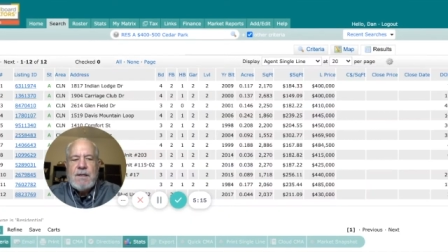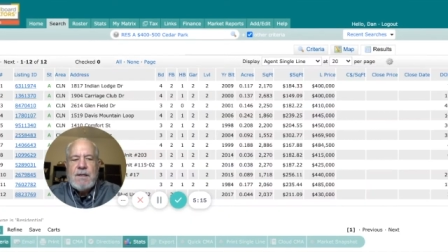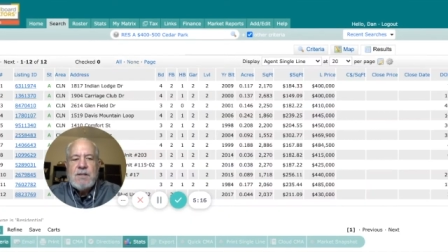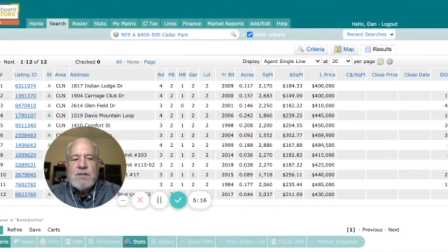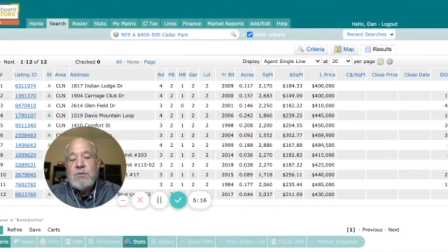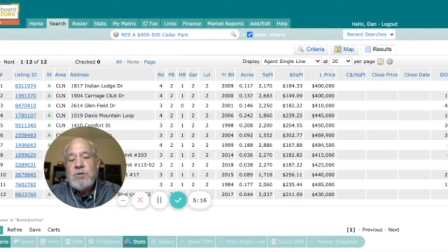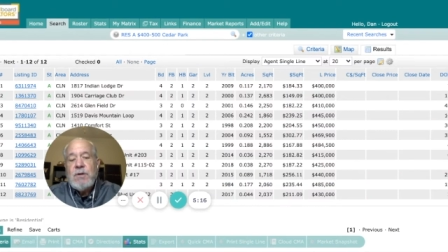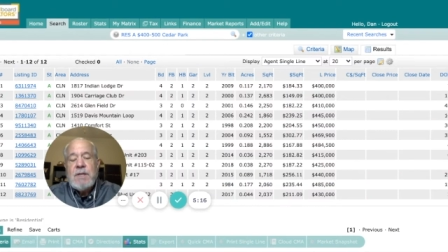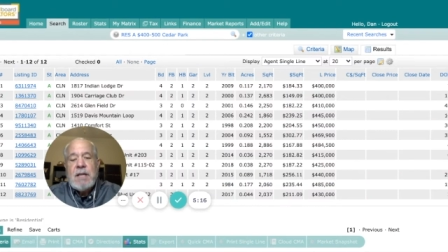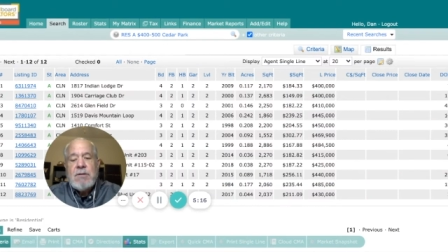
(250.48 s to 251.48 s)
So two
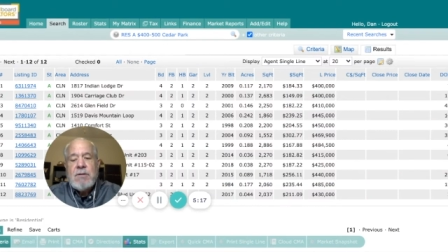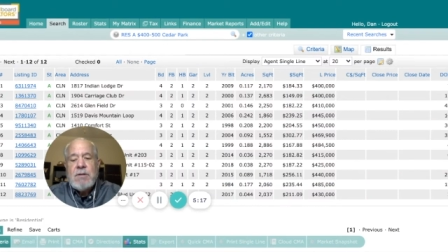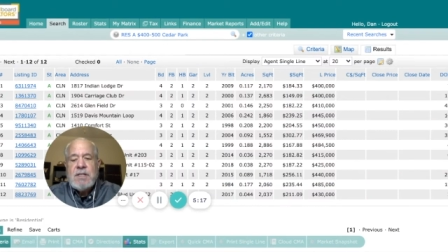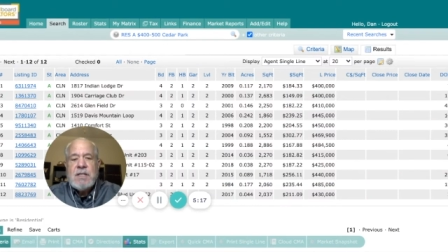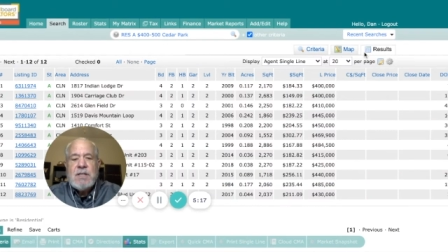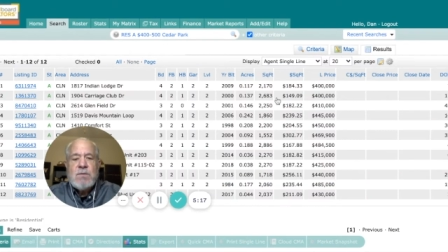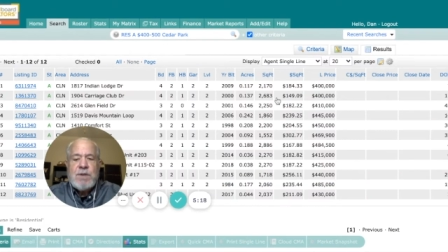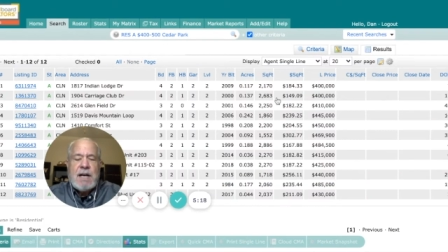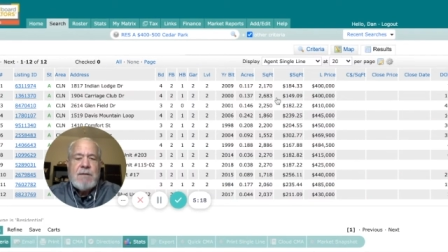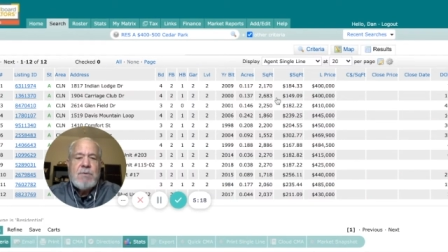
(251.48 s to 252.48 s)
of the other listings were
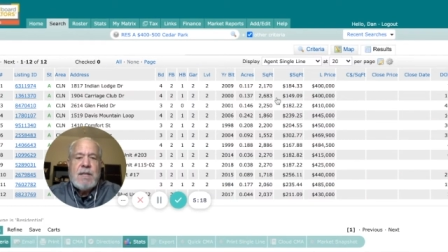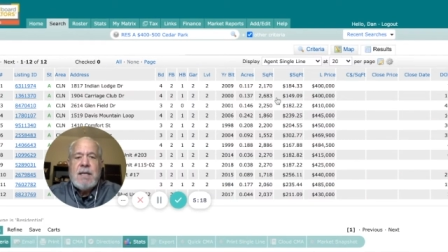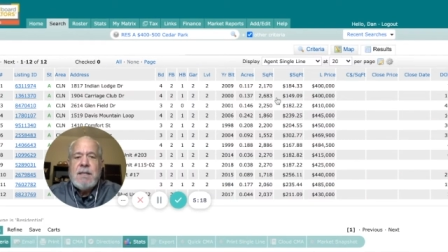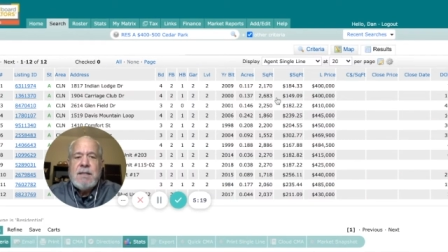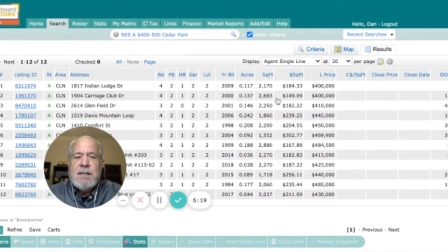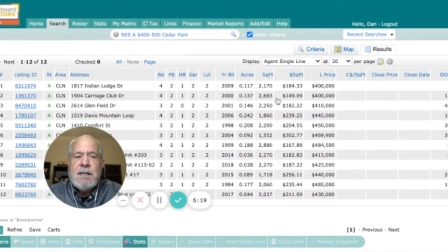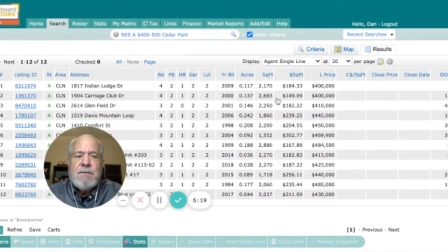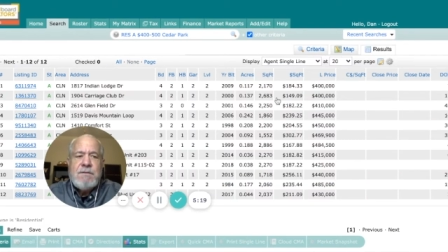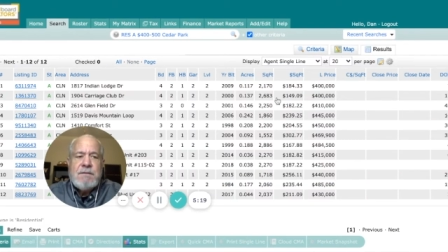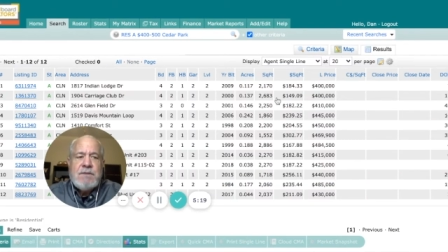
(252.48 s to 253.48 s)
not within
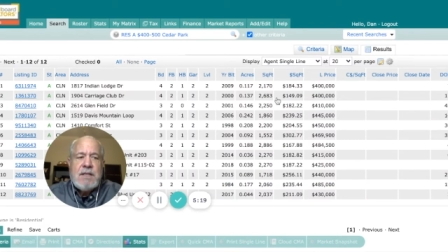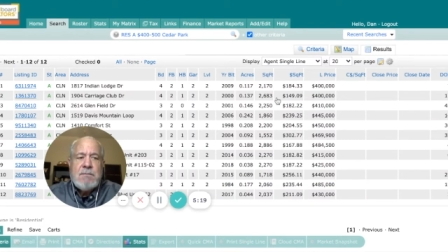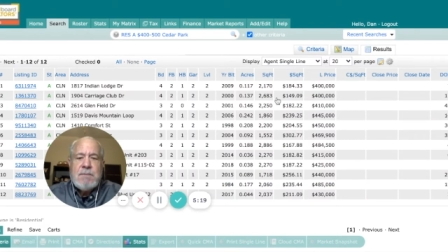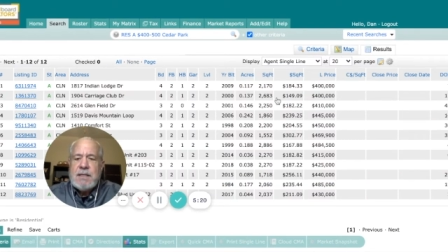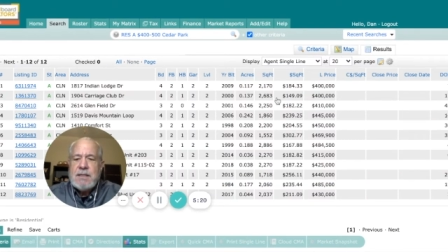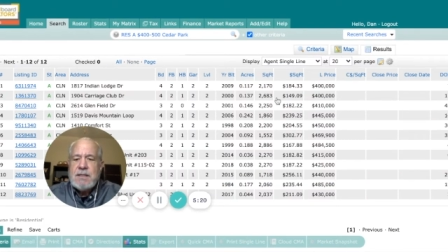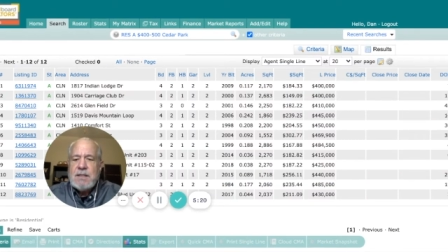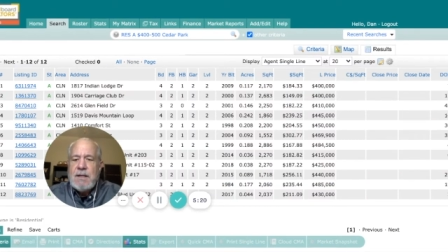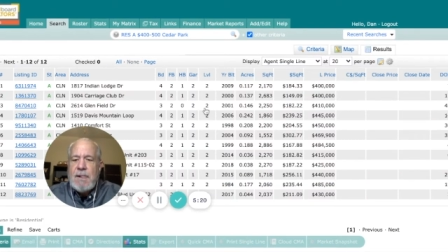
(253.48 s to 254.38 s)
uh, 15 minutes.